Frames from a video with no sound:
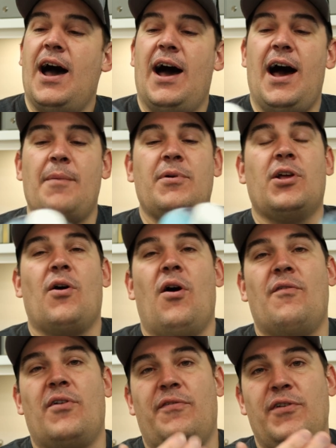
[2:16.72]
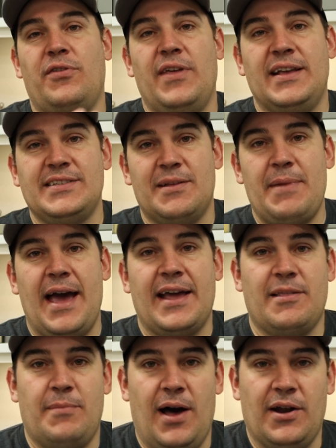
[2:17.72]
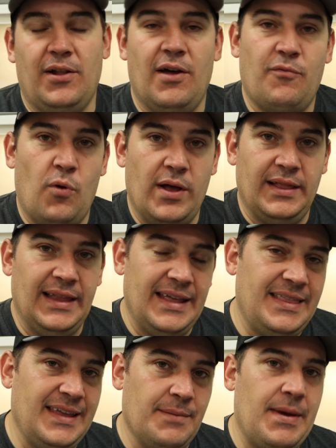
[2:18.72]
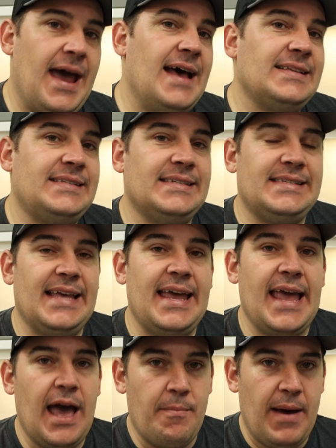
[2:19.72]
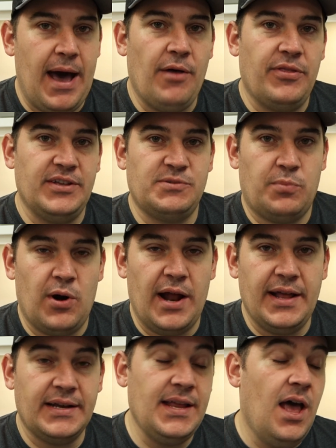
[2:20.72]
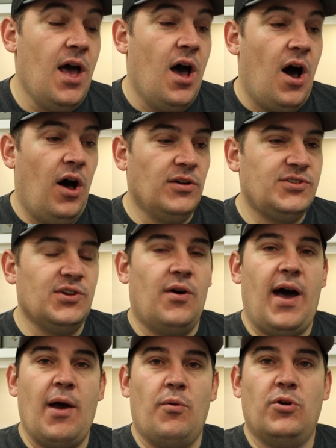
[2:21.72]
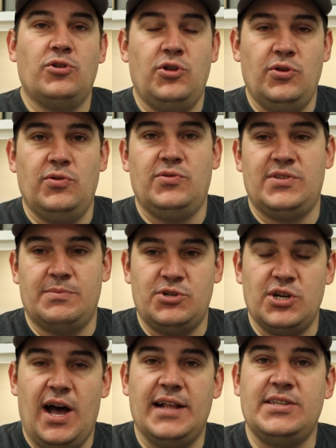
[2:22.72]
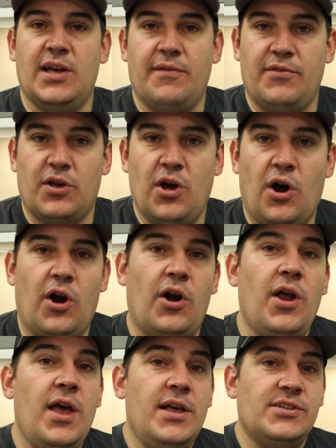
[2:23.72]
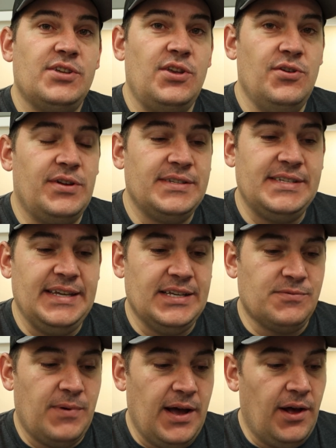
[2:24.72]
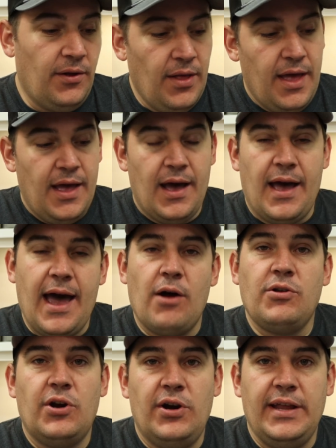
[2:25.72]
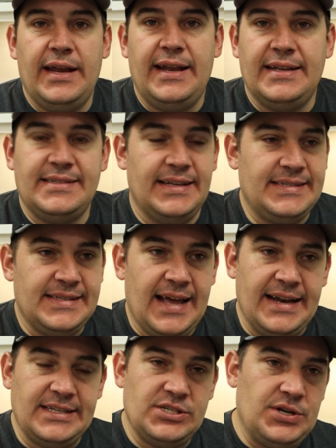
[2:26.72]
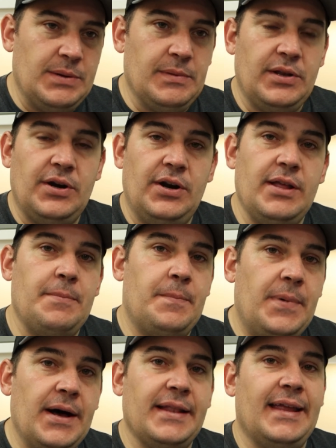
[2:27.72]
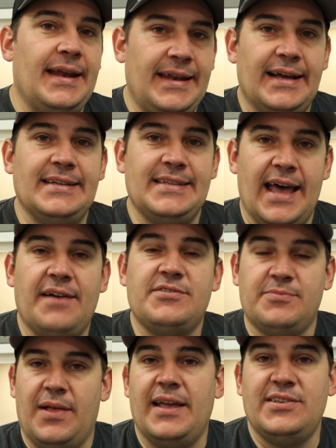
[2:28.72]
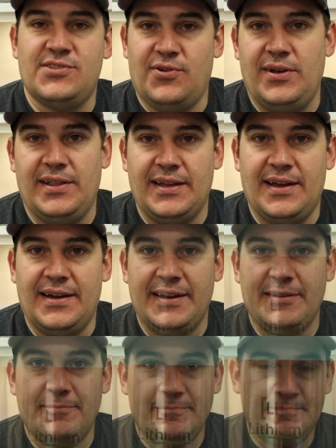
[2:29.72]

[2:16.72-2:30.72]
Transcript: I'm going to go over a few things on the back of the bottle of what Lithium has to say about this product. Also, I will do some shots of the car so you can see as well how dirty it is. It's not extremely dirty, but it does have some light soiling on it.